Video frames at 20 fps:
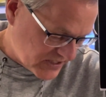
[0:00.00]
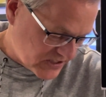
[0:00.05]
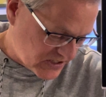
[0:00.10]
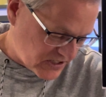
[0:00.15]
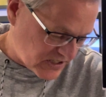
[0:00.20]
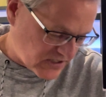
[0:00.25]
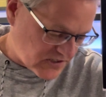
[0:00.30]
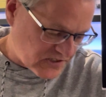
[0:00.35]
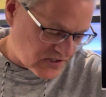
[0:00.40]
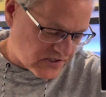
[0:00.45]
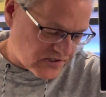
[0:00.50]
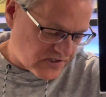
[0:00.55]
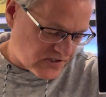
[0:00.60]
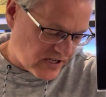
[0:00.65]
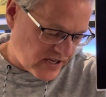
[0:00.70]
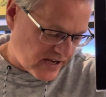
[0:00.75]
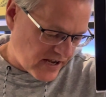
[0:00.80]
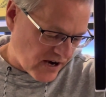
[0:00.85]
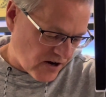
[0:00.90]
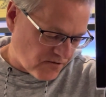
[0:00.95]
just to
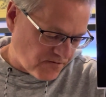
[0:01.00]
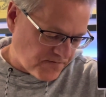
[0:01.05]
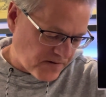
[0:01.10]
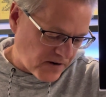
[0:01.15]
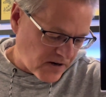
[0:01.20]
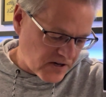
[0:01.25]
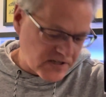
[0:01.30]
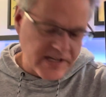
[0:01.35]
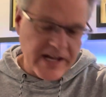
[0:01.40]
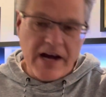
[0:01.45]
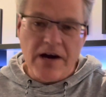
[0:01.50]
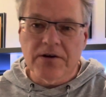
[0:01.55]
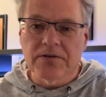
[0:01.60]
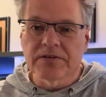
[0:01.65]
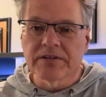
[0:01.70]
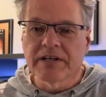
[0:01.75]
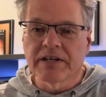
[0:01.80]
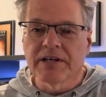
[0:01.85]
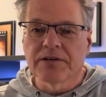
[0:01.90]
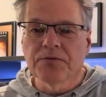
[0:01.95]
see how far
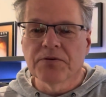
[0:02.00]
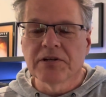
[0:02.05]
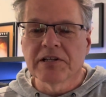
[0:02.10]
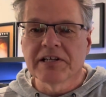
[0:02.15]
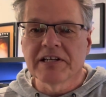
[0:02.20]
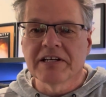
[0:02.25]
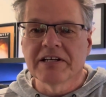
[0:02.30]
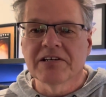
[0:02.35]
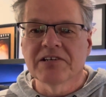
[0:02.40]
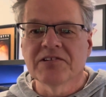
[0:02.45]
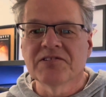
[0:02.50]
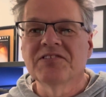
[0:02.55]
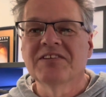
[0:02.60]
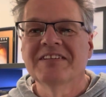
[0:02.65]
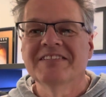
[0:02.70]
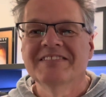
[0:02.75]
down it really is."